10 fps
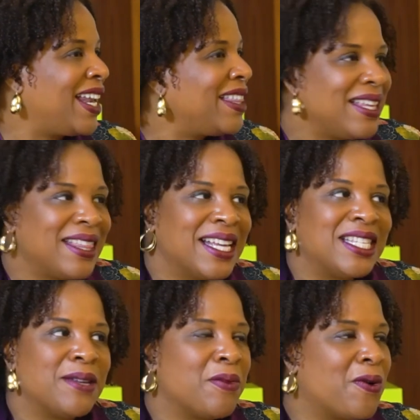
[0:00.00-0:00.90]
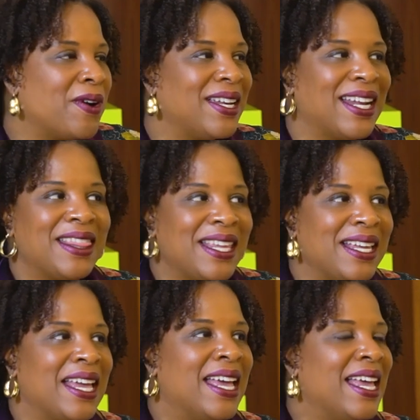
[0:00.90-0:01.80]
And I think that's important. And I
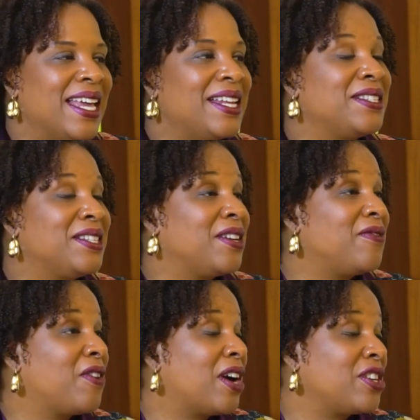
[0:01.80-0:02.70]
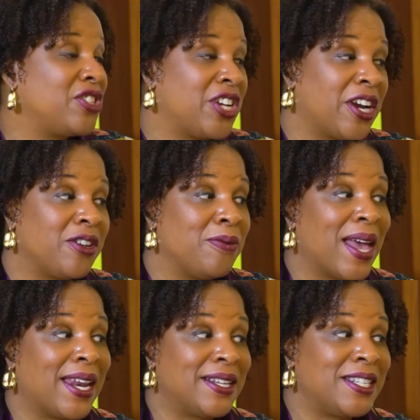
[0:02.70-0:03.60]
think it is good for our shared
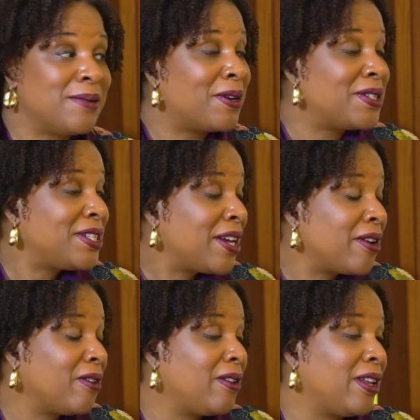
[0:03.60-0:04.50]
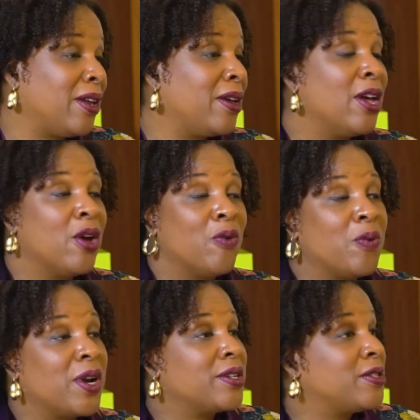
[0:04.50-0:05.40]
humanity, particularly
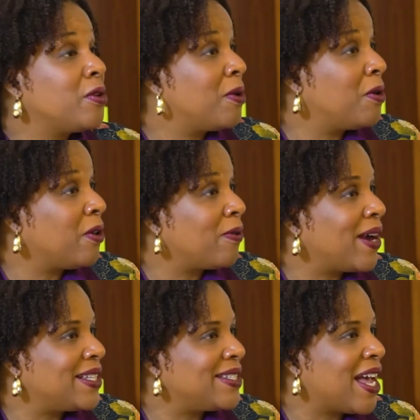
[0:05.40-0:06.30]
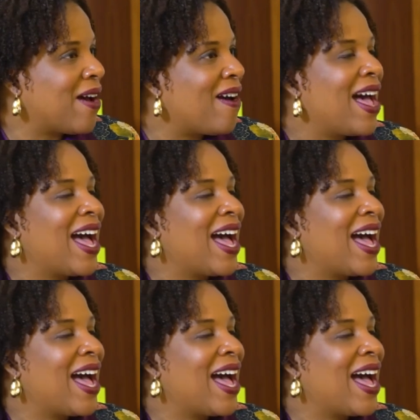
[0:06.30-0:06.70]
when we are so polarized now.